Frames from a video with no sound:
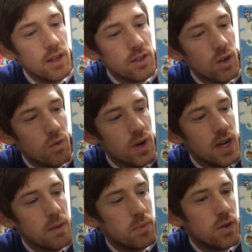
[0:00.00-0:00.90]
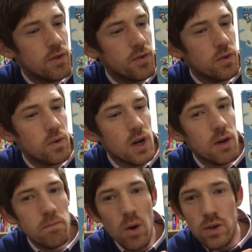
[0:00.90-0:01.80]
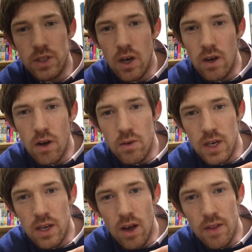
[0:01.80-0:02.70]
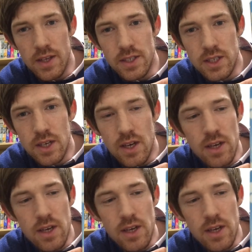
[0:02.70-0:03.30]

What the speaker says: It's got really beautiful box art. I really like this.